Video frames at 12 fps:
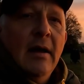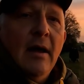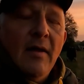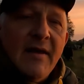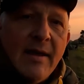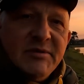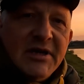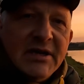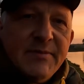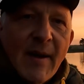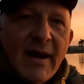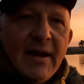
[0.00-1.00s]
on the
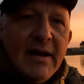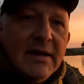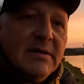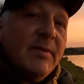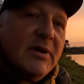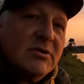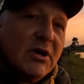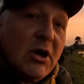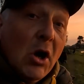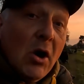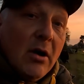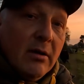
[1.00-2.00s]
M6 bank is because the
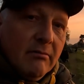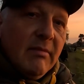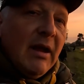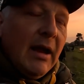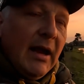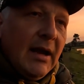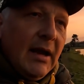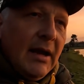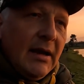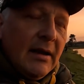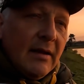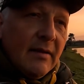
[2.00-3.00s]
guy
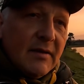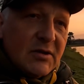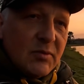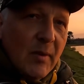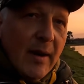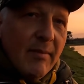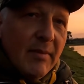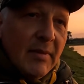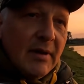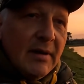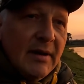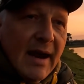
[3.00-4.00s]
in the swim
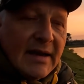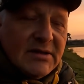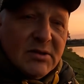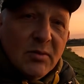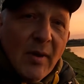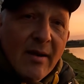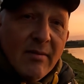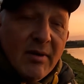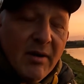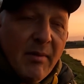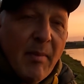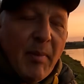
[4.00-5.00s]
next to where I'm
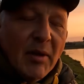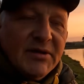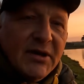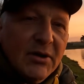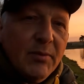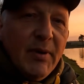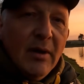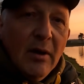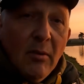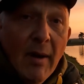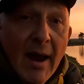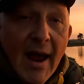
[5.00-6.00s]
going to be plotting up,
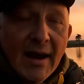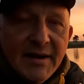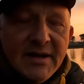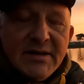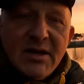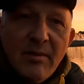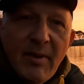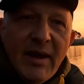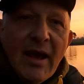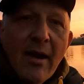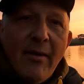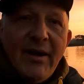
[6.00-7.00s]
where Andy's going to be
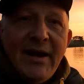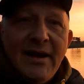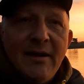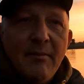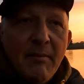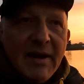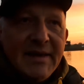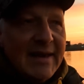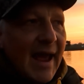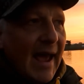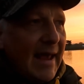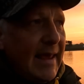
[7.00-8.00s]
going in
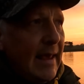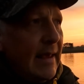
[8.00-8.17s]
midday,